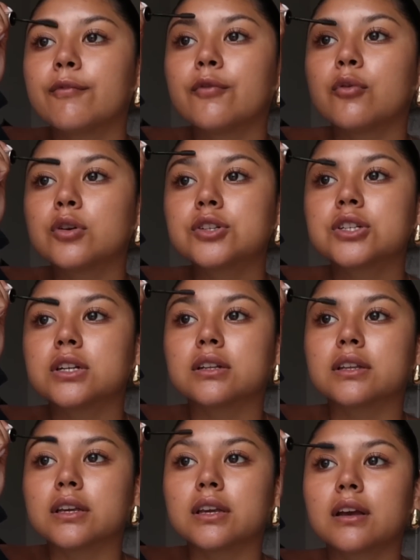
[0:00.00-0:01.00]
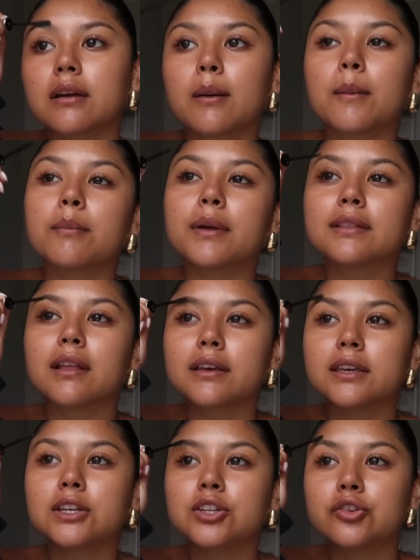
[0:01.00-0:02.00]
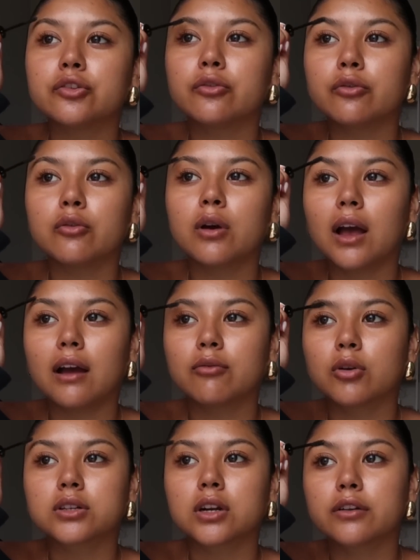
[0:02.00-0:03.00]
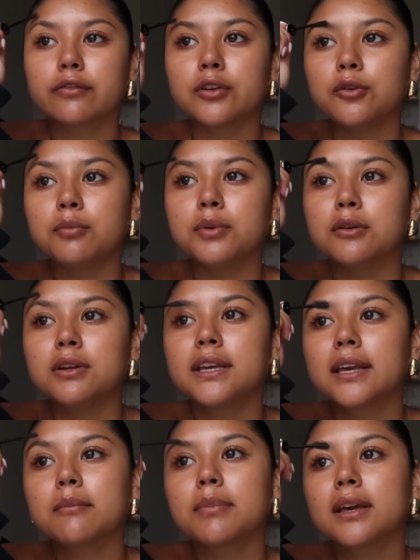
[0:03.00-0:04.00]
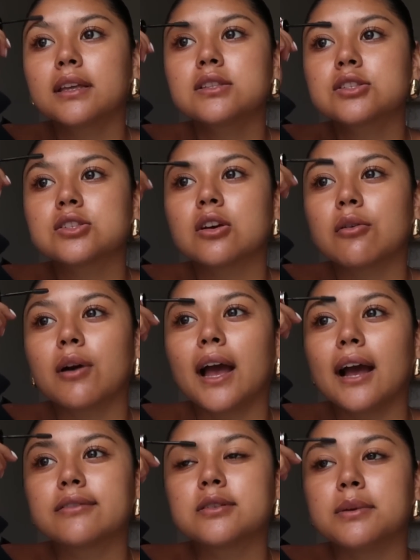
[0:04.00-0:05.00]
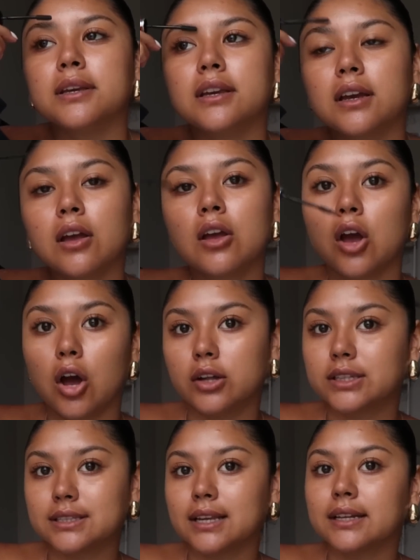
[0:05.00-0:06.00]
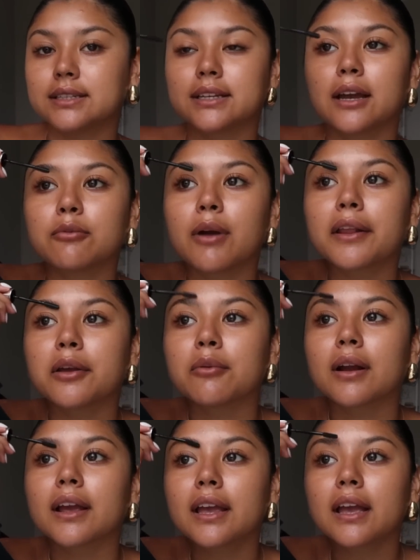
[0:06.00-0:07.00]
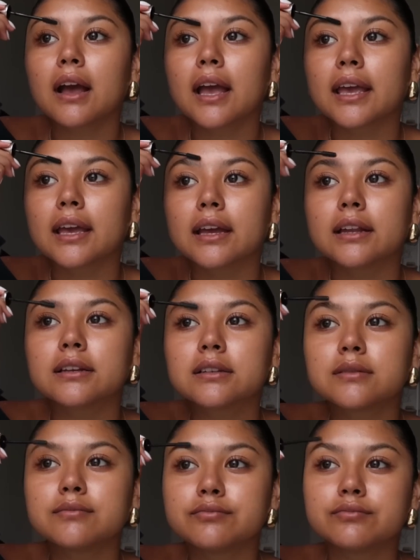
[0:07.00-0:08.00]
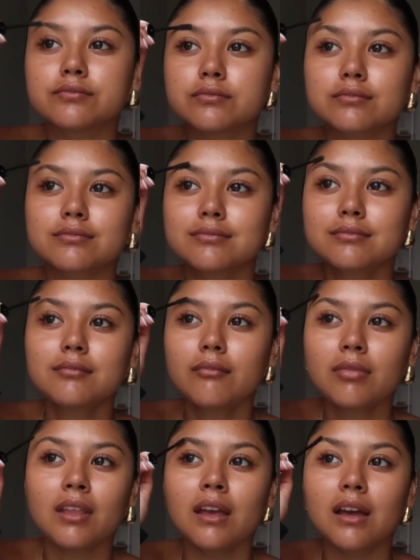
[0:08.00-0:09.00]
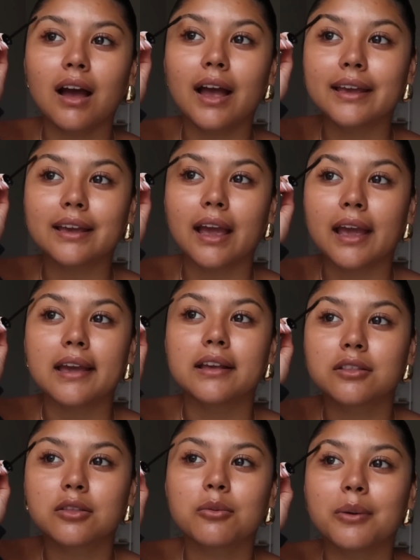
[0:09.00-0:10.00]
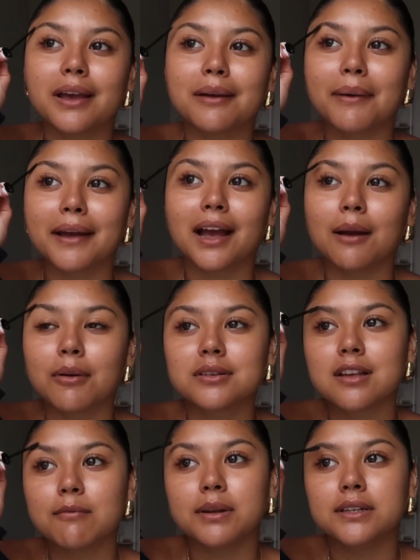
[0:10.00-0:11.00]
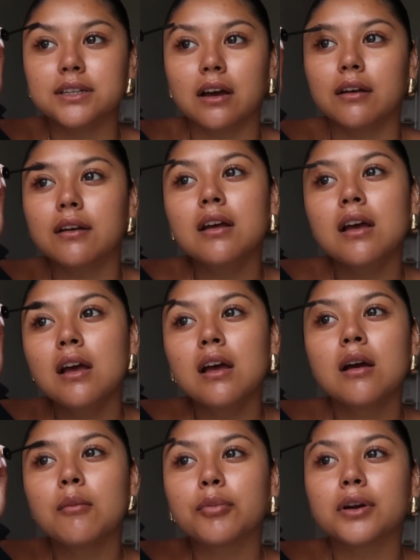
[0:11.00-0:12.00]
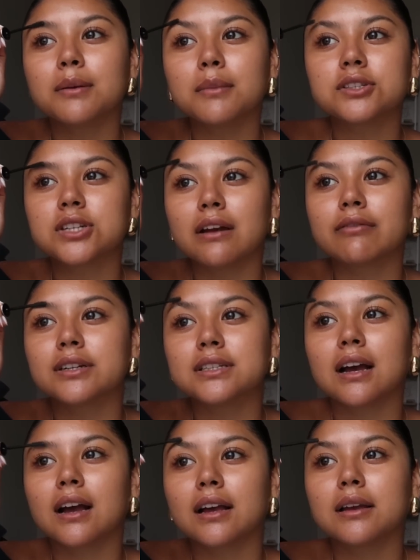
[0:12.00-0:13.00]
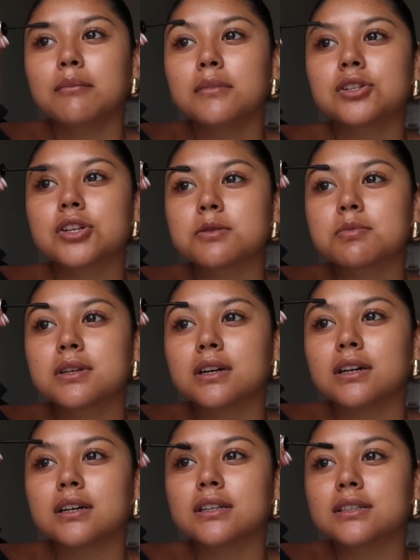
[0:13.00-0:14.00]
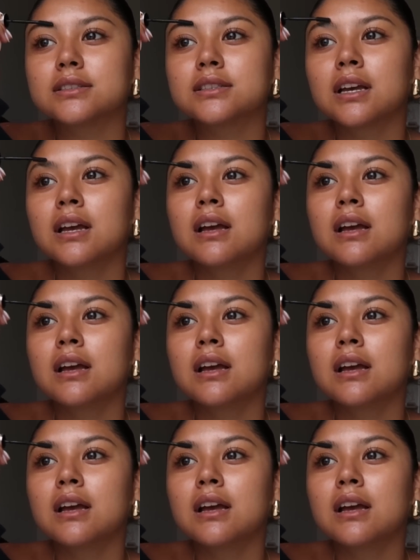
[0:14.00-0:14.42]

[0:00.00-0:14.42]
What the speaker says: fortunately been lucky to have worked on a few beauty campaigns, so I have to be on set to get ready, right? And I hate the way my eyebrows have been done pretty much every time, just because